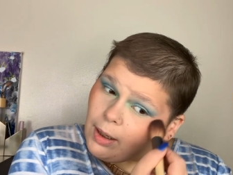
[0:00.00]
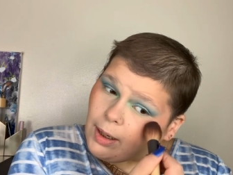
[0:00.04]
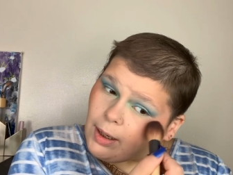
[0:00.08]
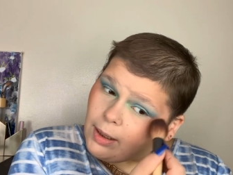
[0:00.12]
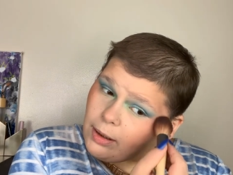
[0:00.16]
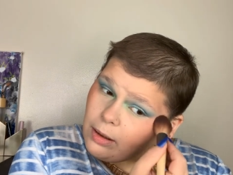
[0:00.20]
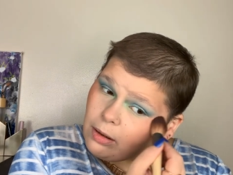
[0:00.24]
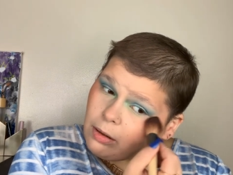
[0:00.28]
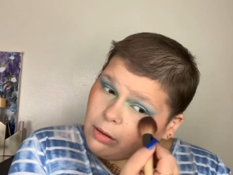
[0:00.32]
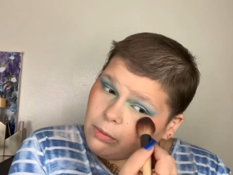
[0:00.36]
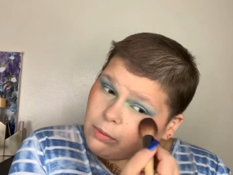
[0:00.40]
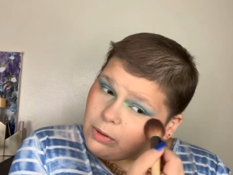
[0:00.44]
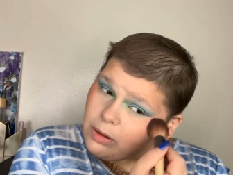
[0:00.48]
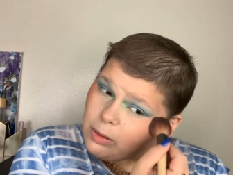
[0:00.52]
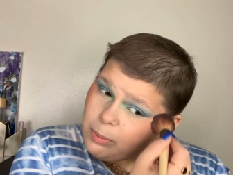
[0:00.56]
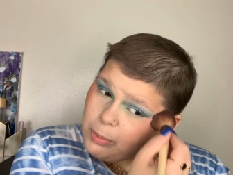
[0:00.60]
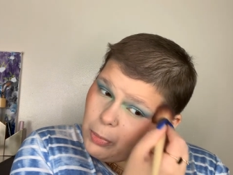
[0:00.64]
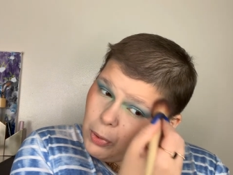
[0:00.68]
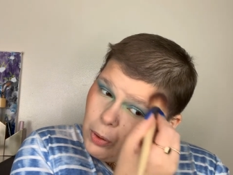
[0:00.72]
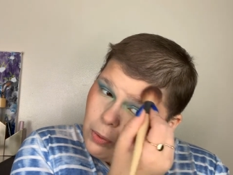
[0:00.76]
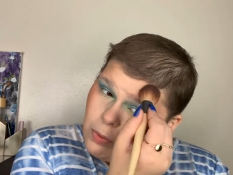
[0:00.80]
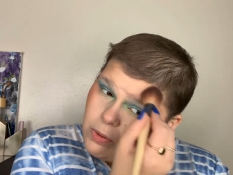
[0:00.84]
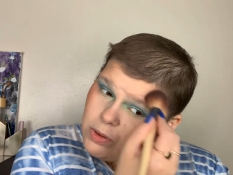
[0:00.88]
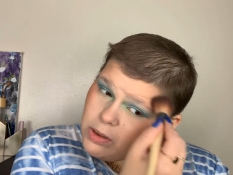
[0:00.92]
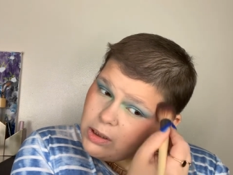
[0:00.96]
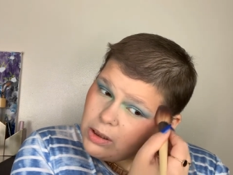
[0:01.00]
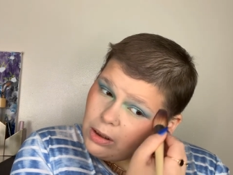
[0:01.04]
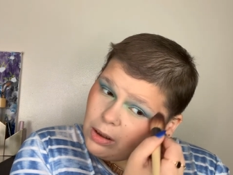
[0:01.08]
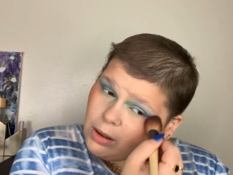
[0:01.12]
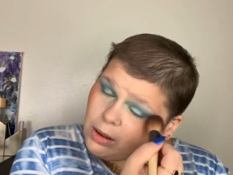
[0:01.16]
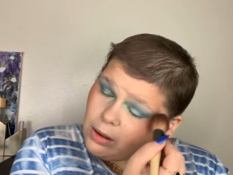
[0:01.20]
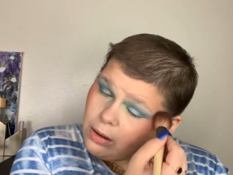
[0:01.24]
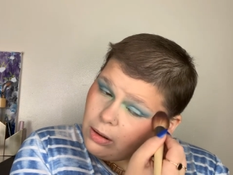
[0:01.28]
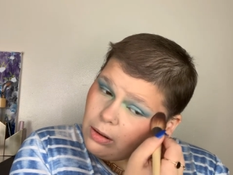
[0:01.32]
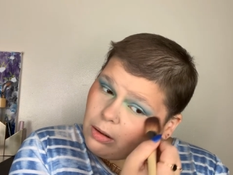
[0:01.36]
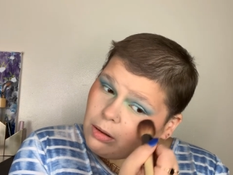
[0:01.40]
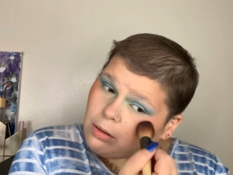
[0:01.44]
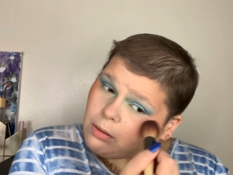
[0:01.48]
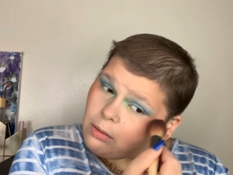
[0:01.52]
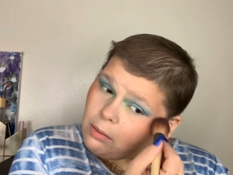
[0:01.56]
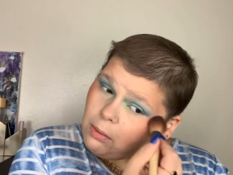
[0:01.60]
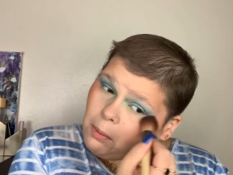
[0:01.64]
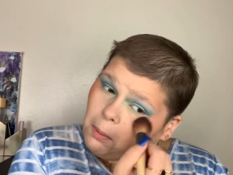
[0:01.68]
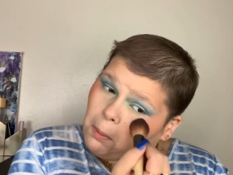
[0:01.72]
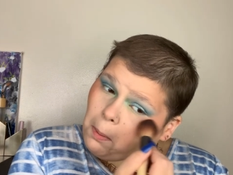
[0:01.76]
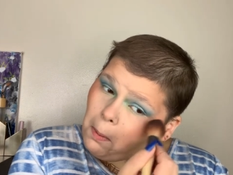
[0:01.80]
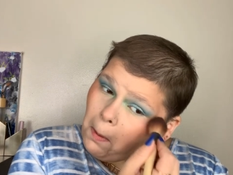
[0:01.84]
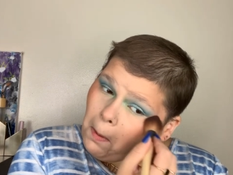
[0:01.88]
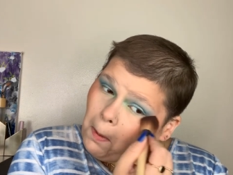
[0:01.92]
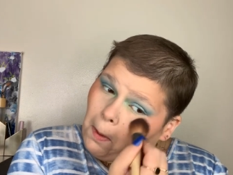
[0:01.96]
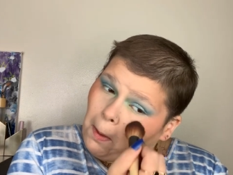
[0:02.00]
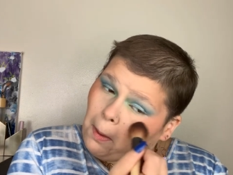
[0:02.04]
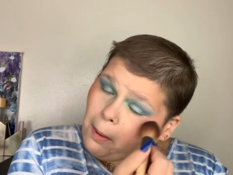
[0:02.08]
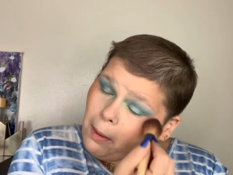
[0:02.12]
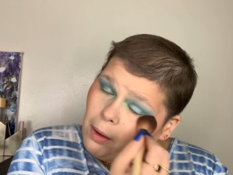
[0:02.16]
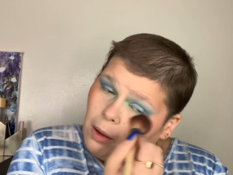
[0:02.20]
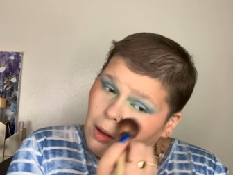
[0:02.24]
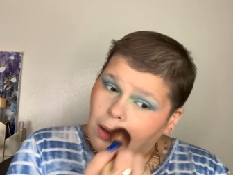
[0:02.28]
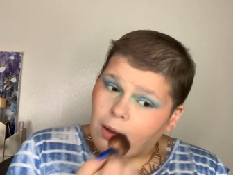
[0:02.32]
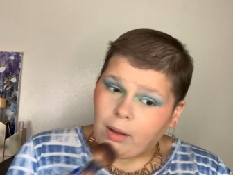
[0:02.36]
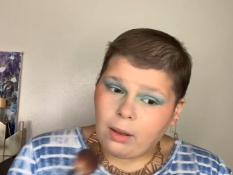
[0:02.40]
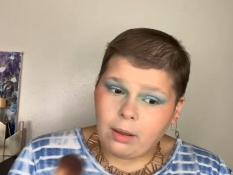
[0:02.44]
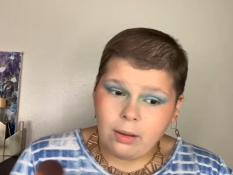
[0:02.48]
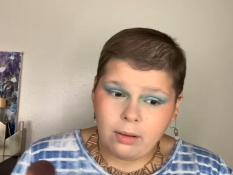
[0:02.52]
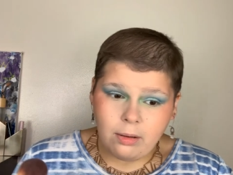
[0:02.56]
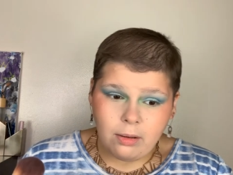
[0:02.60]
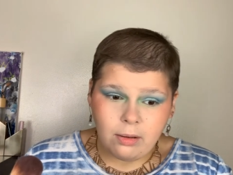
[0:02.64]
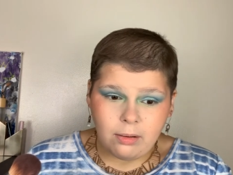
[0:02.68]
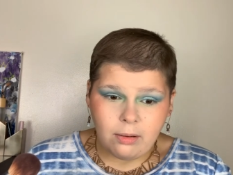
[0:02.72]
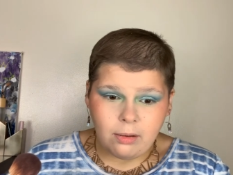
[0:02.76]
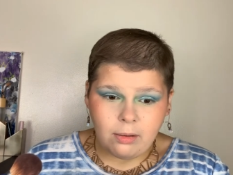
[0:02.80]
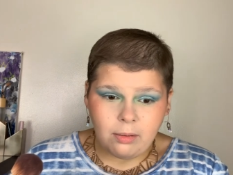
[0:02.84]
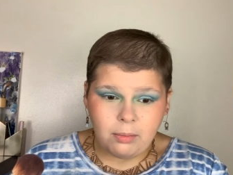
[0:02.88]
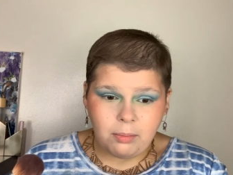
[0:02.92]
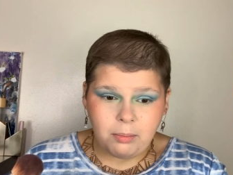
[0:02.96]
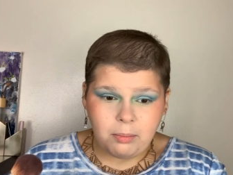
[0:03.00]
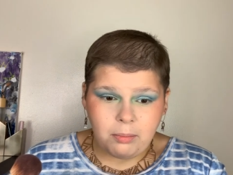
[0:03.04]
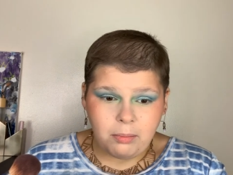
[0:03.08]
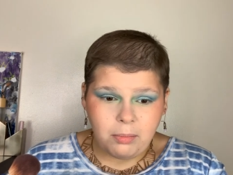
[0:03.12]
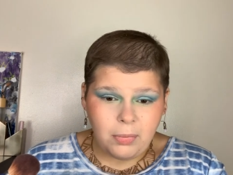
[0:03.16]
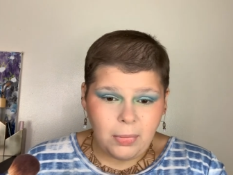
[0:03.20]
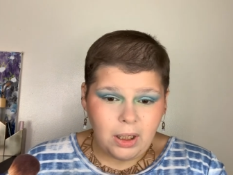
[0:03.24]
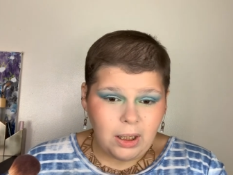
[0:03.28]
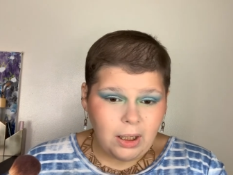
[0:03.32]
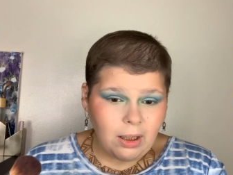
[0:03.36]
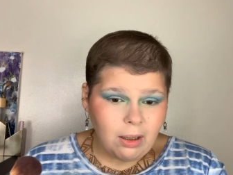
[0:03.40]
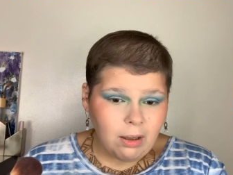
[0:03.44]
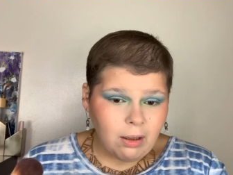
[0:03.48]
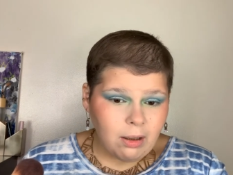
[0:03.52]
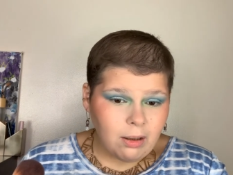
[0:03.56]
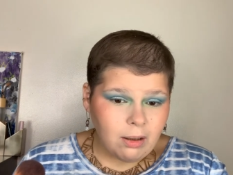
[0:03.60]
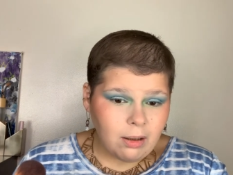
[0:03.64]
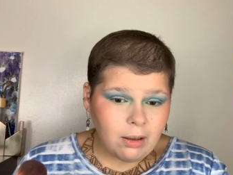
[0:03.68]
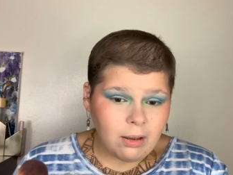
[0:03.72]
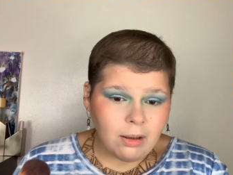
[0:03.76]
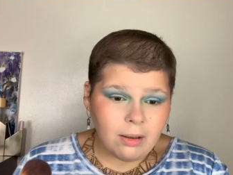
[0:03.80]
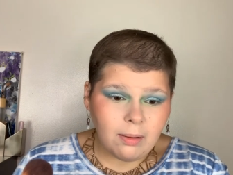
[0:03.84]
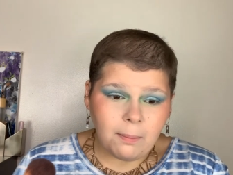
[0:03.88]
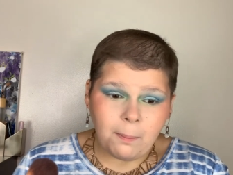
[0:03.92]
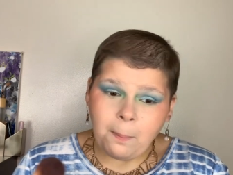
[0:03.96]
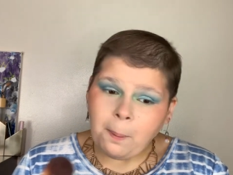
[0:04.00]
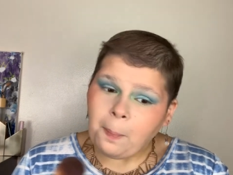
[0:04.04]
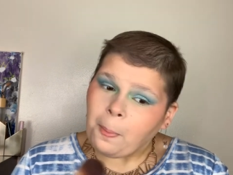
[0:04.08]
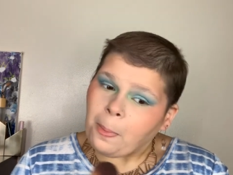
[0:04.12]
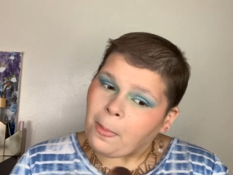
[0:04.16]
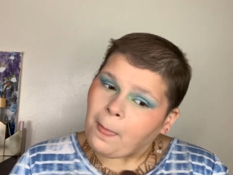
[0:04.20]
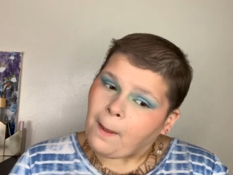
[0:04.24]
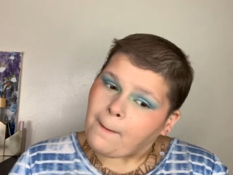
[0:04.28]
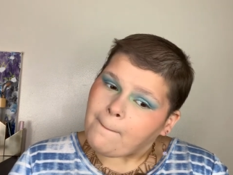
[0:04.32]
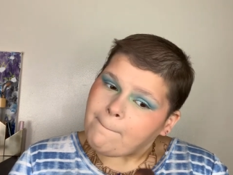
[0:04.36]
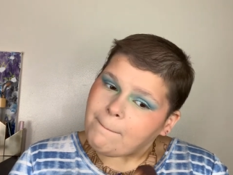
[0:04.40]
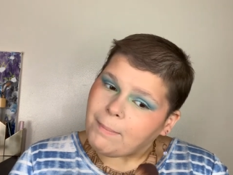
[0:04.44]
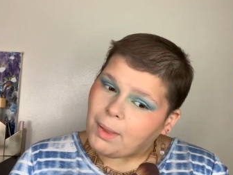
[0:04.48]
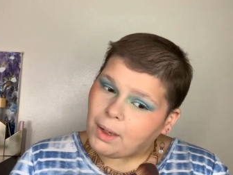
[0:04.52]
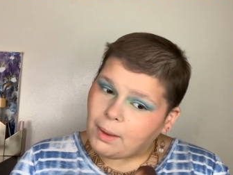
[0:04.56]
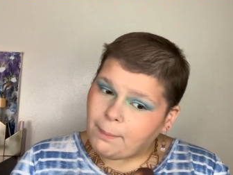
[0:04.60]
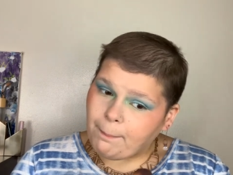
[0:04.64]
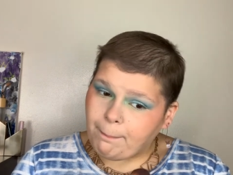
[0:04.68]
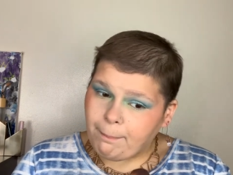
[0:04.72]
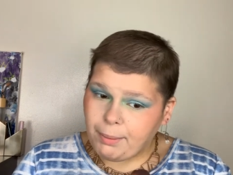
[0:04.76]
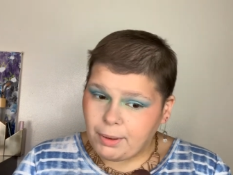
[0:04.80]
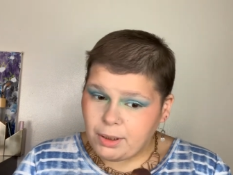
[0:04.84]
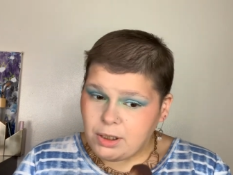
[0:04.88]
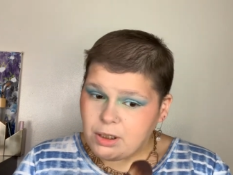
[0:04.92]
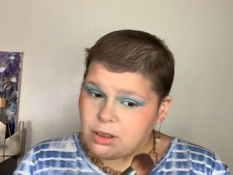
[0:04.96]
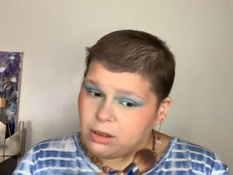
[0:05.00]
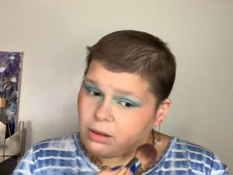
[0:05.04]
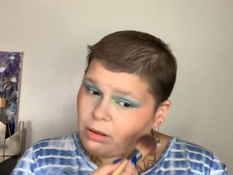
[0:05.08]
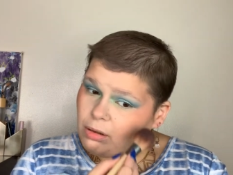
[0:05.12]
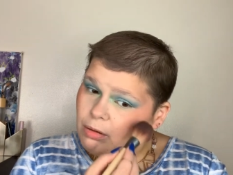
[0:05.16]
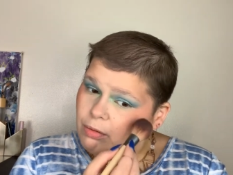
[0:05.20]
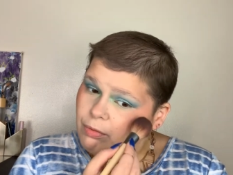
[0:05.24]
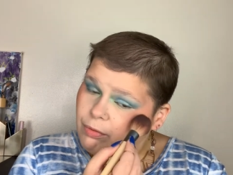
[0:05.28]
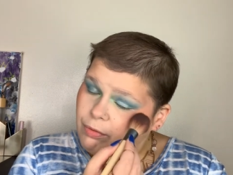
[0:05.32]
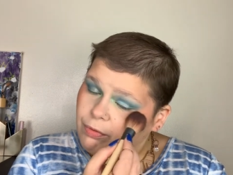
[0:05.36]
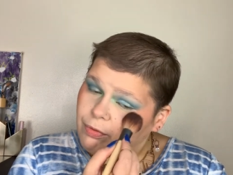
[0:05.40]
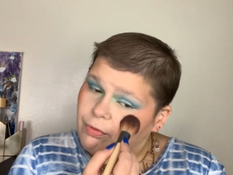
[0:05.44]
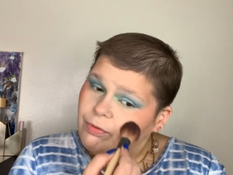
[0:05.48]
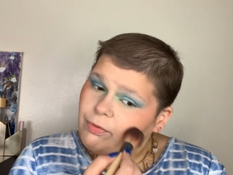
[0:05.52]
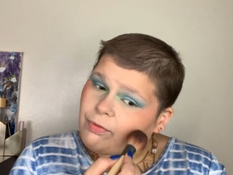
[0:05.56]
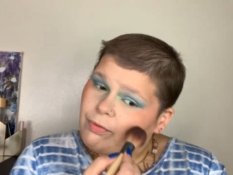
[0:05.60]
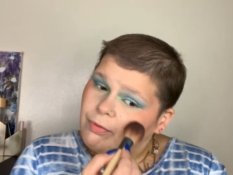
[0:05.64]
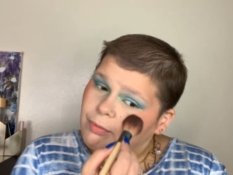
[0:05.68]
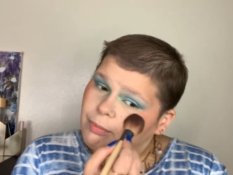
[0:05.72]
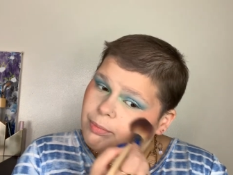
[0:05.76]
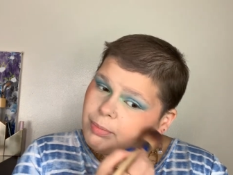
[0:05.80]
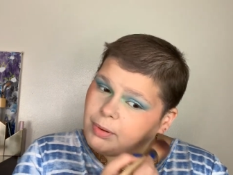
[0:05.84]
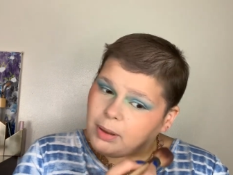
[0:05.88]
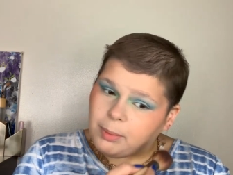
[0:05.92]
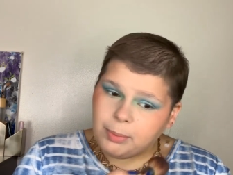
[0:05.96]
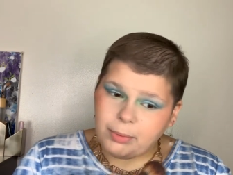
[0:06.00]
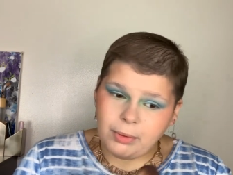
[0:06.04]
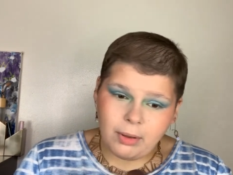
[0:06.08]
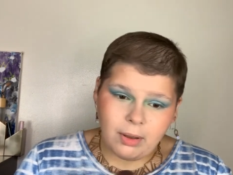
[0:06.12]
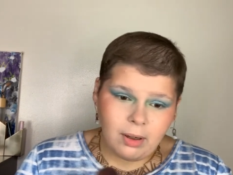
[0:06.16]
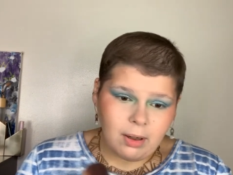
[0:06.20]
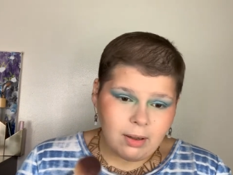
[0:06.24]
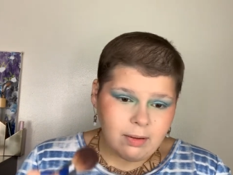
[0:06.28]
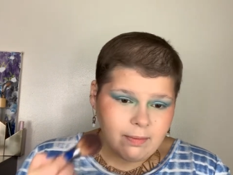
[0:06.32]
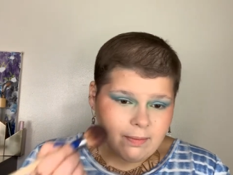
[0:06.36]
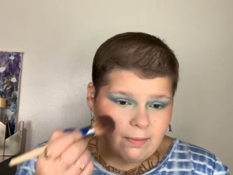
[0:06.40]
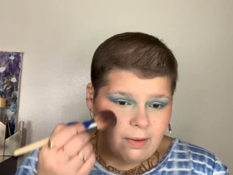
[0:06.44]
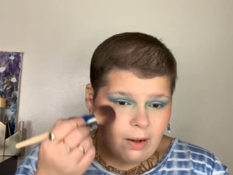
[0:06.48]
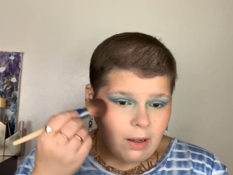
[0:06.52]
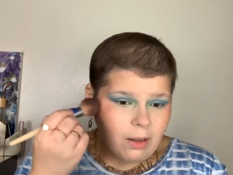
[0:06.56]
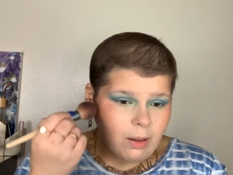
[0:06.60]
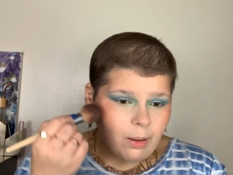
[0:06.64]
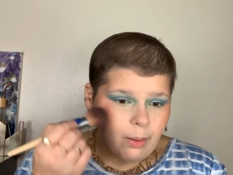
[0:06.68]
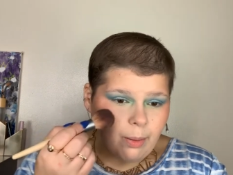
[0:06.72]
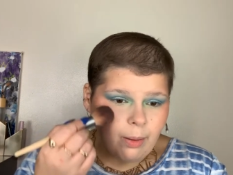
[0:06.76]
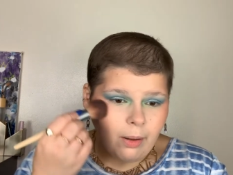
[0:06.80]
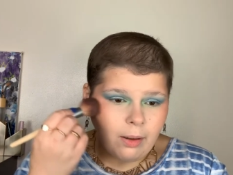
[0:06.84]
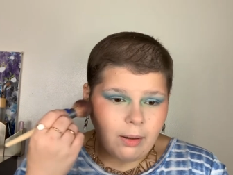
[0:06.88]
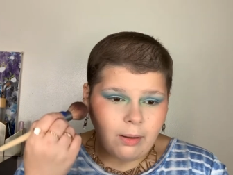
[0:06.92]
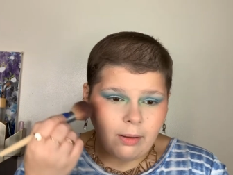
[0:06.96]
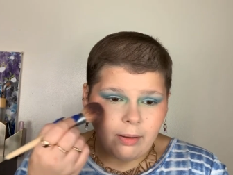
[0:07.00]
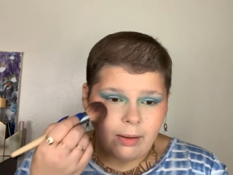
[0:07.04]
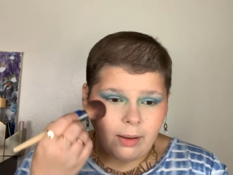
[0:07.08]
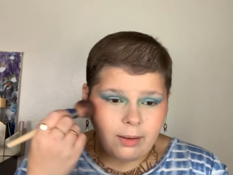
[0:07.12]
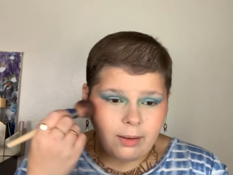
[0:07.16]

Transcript: Hannah Louise Poston and Mia and a bunch of people that I follow on